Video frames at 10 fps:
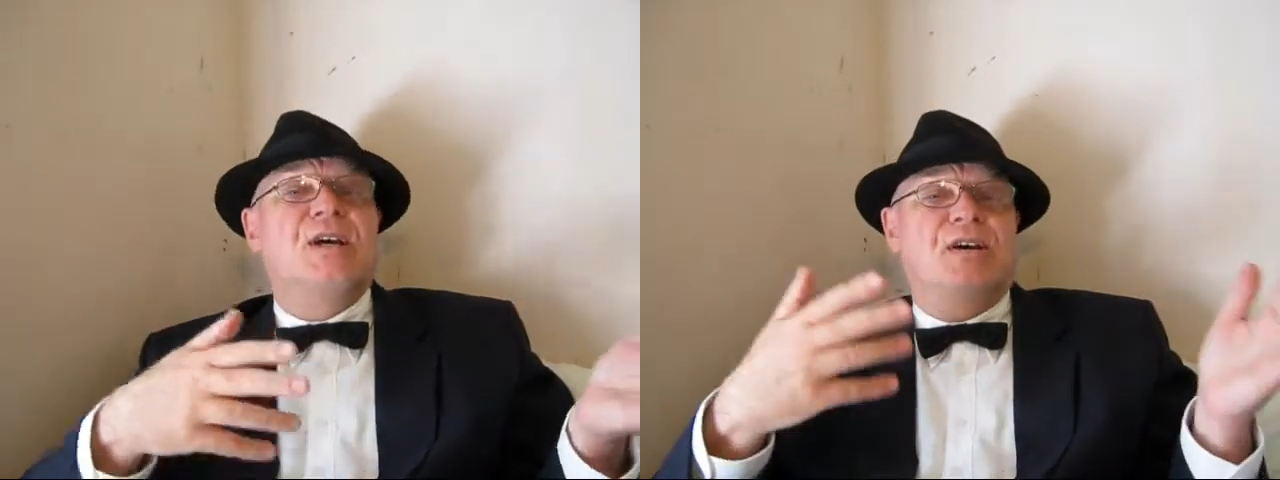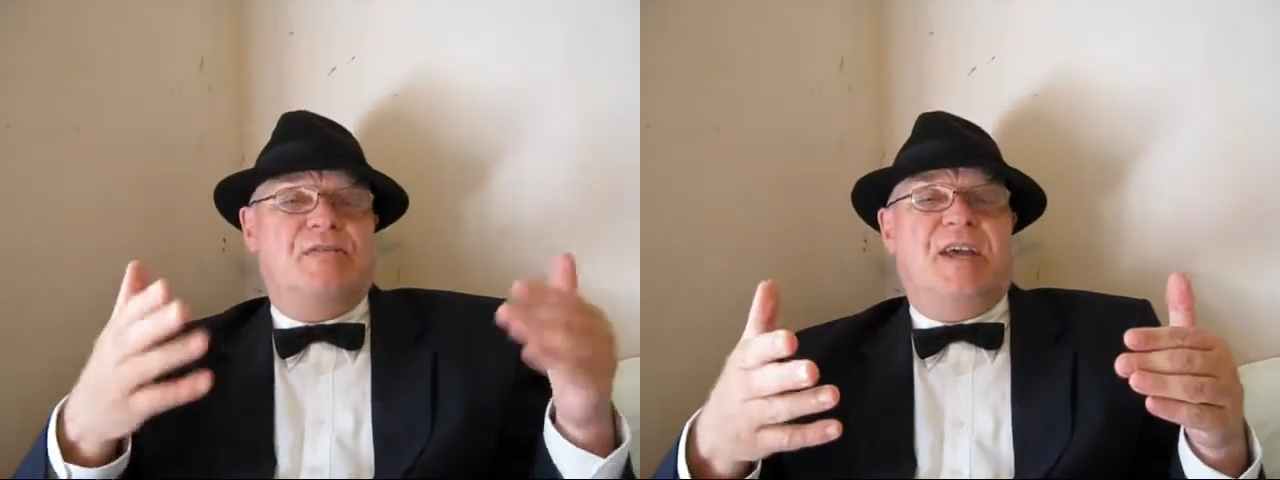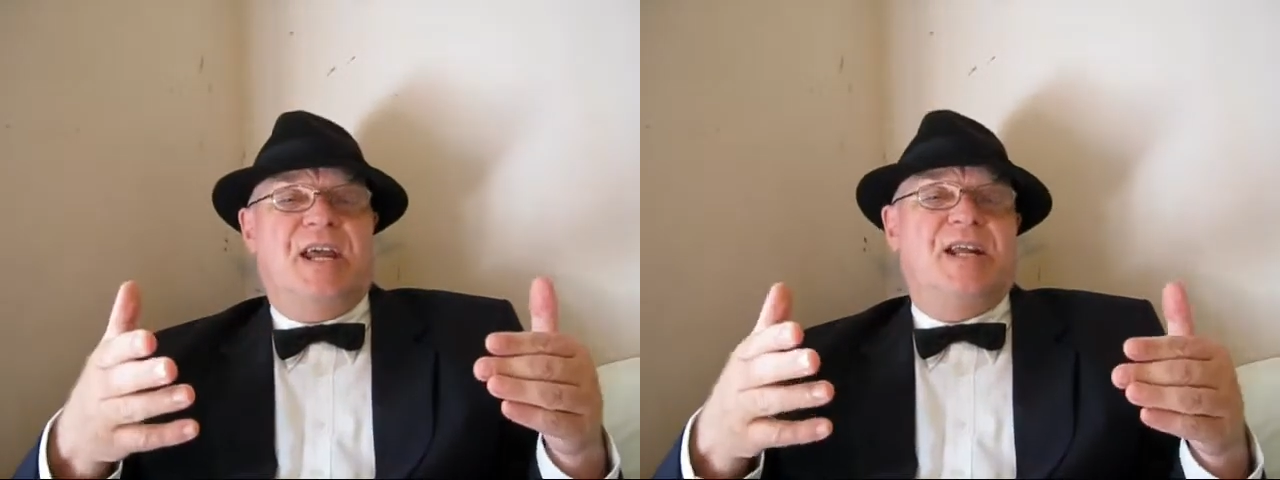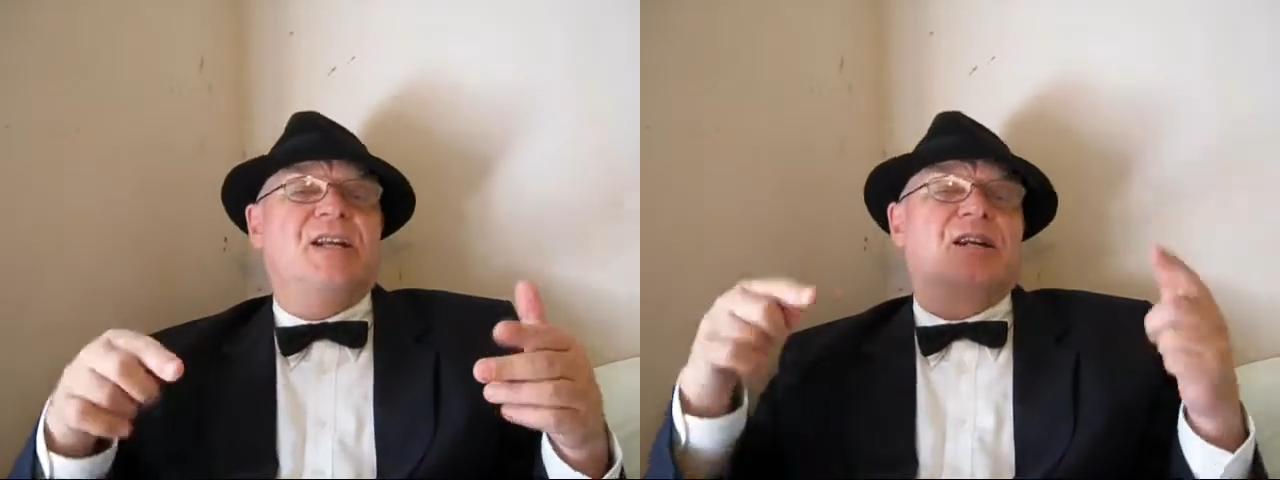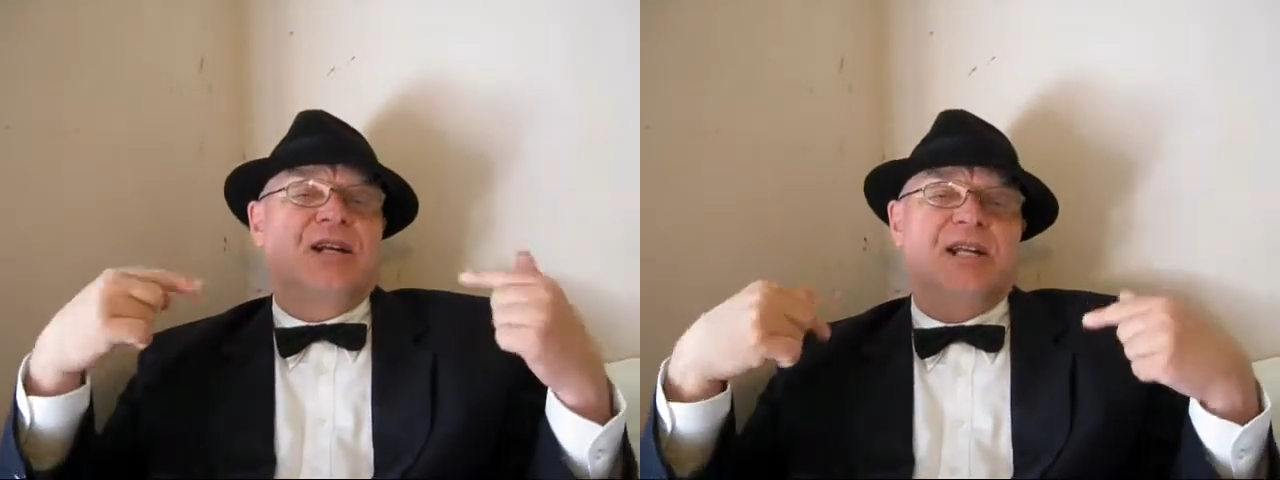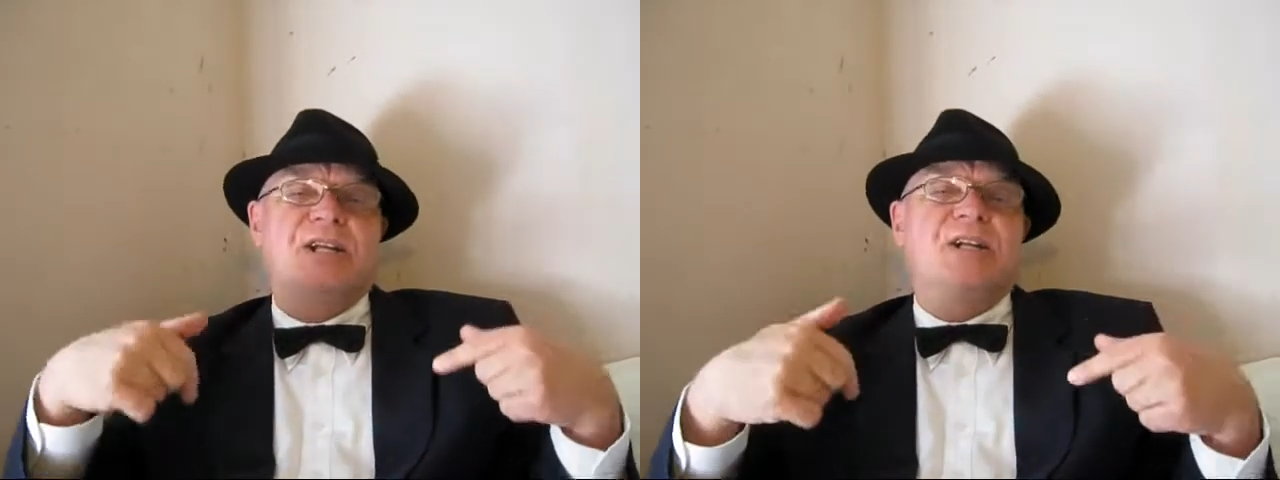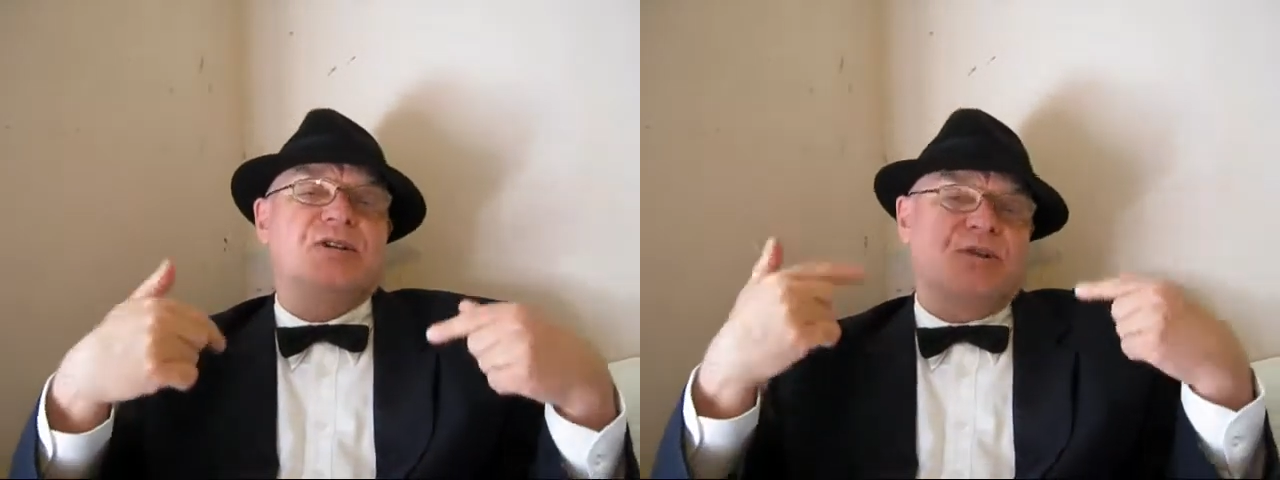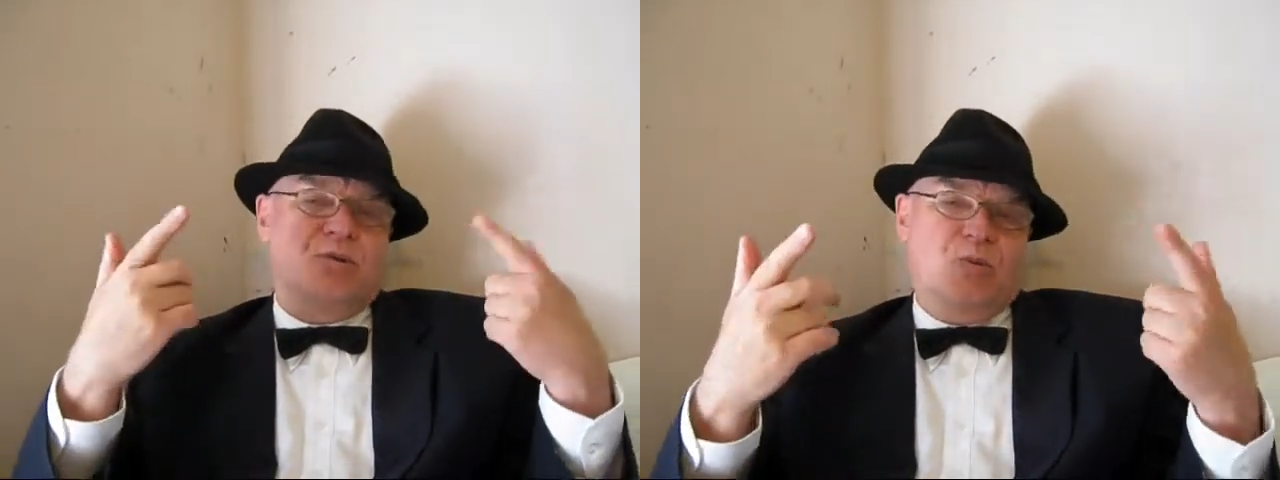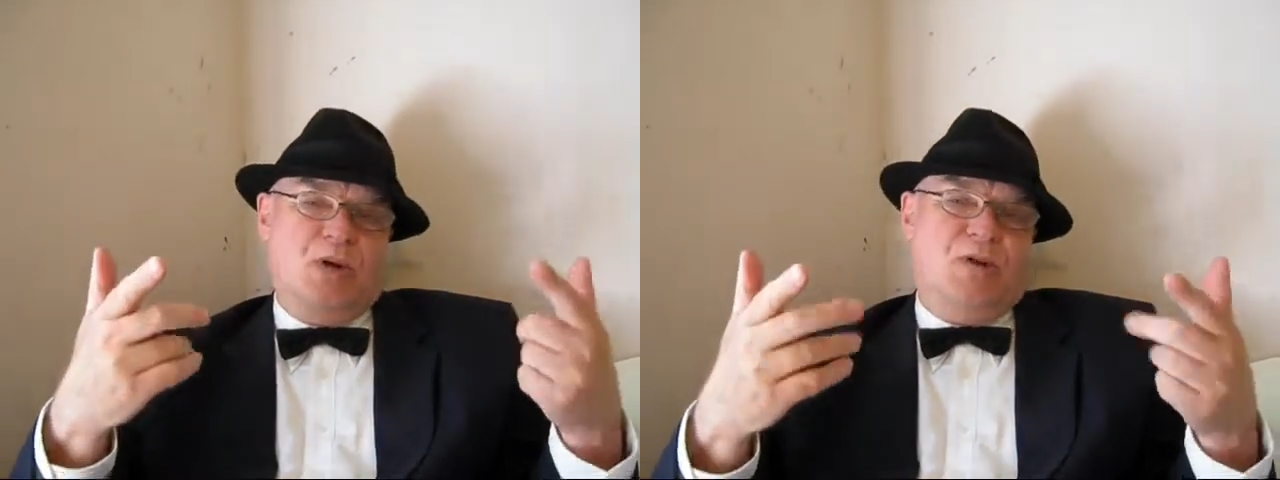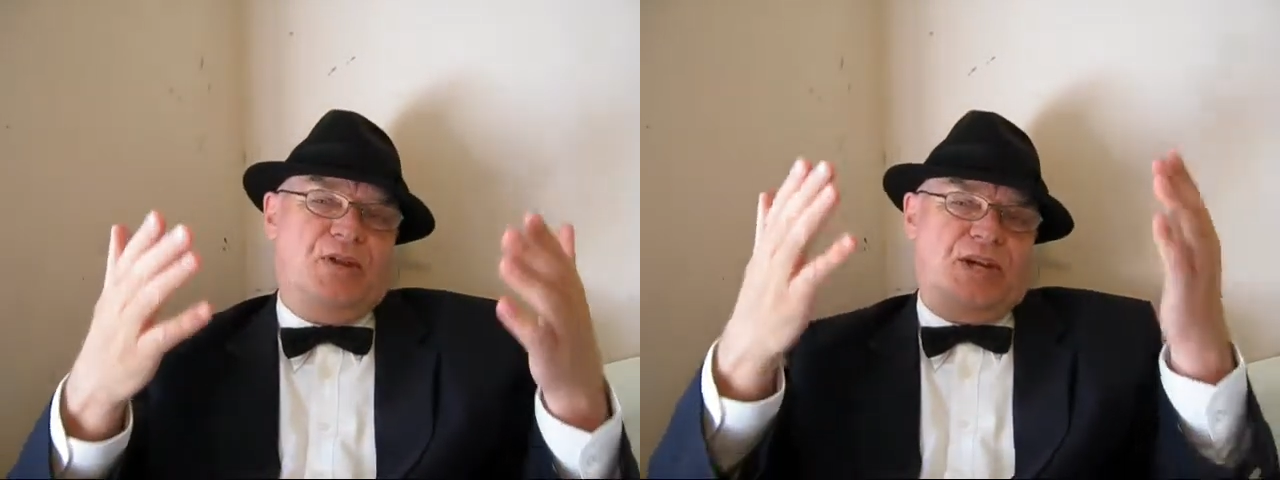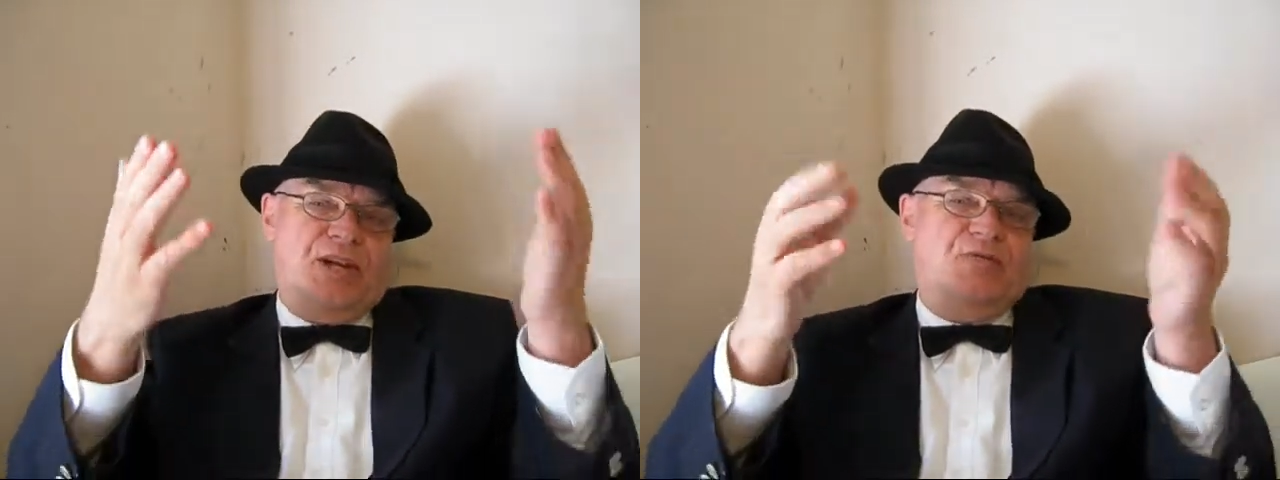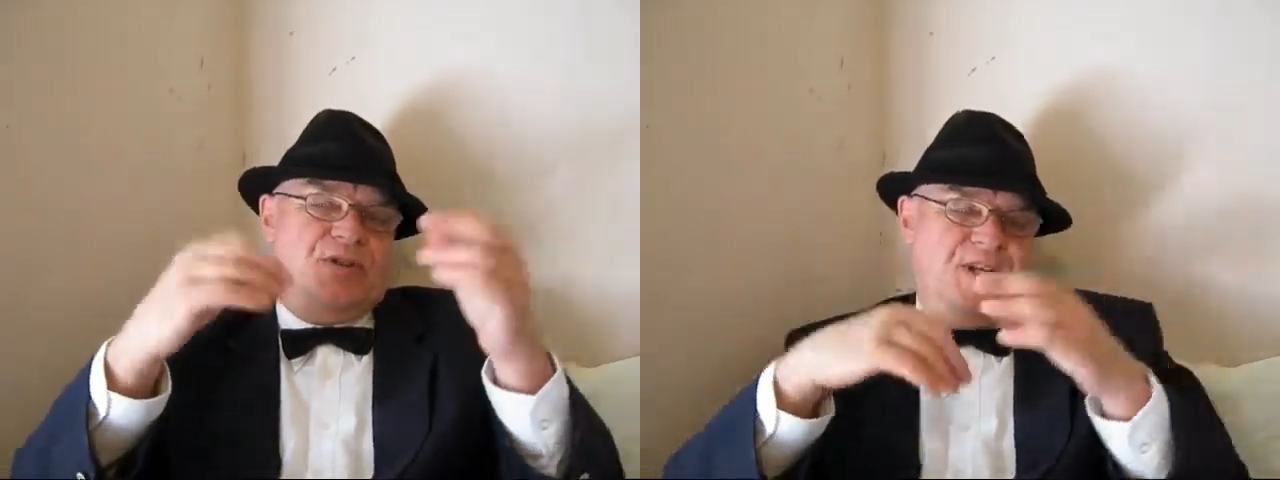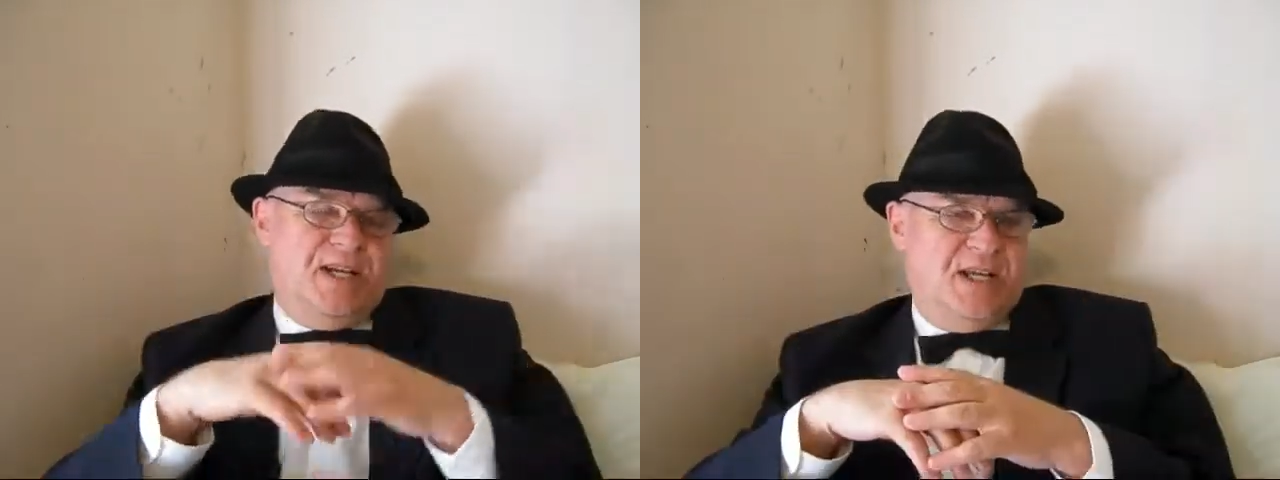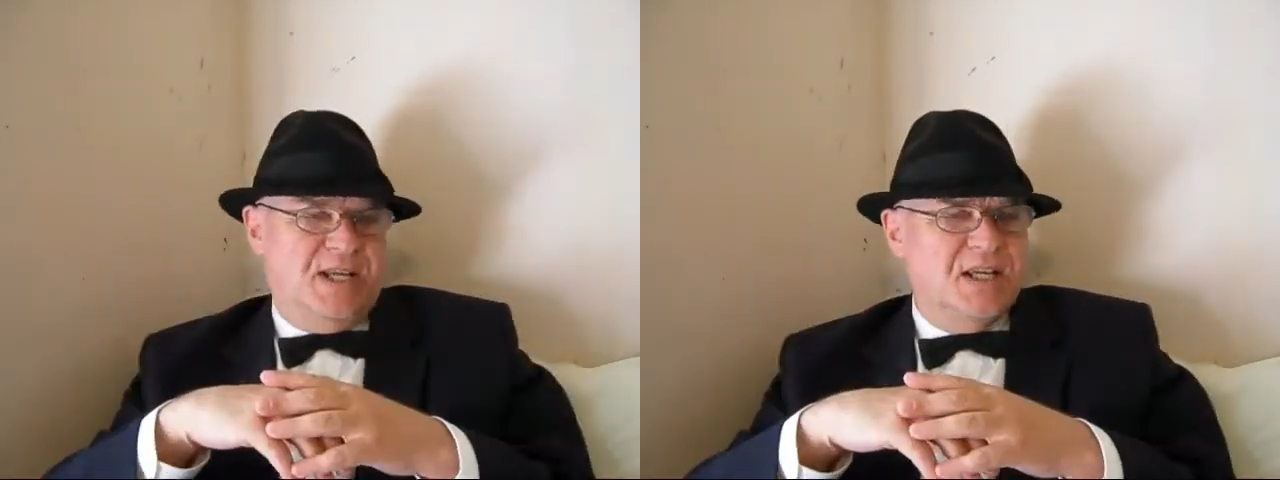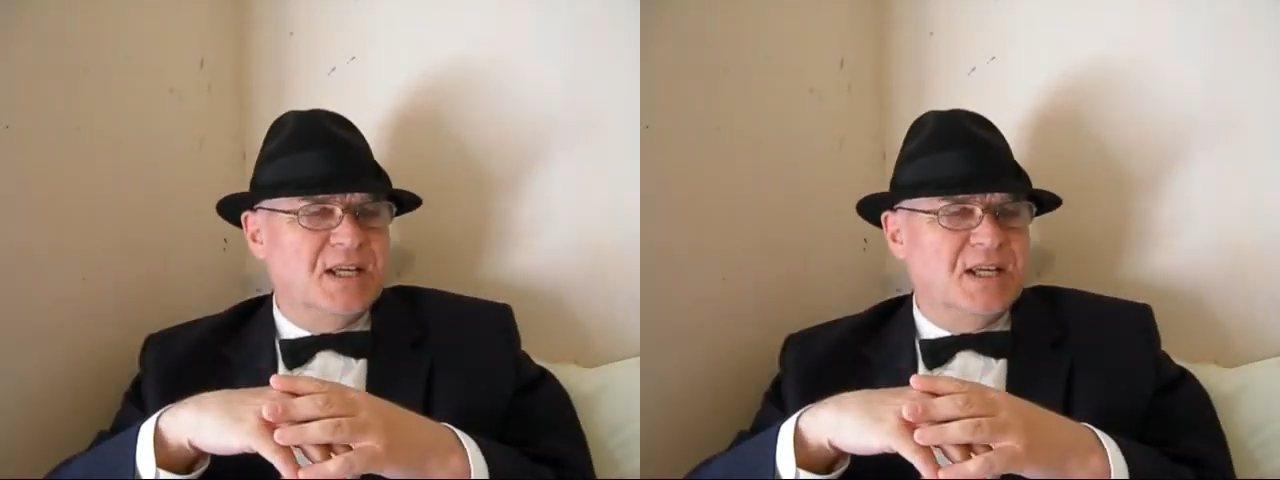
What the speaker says: have had, leading to the wealth they have today.